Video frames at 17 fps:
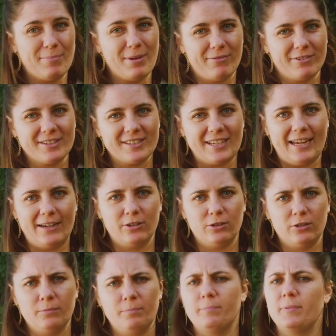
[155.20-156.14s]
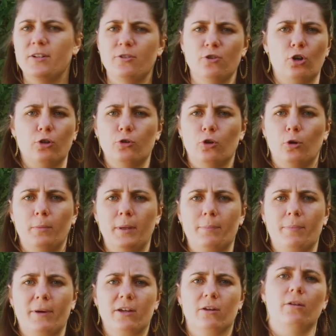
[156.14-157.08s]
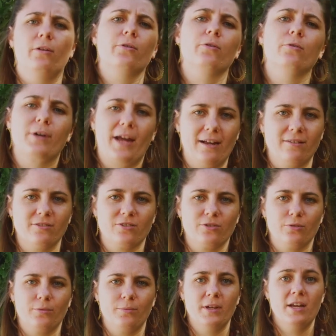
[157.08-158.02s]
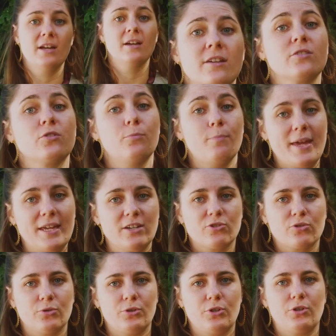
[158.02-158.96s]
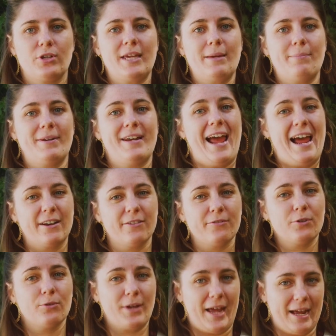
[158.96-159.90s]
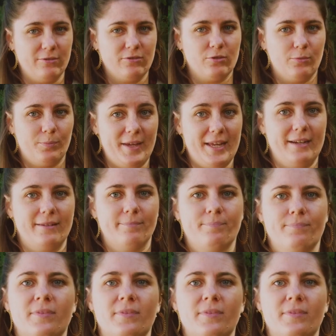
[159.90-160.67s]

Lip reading: be recycled, but not normally by your local council, so make sure you keep it out of your council bin.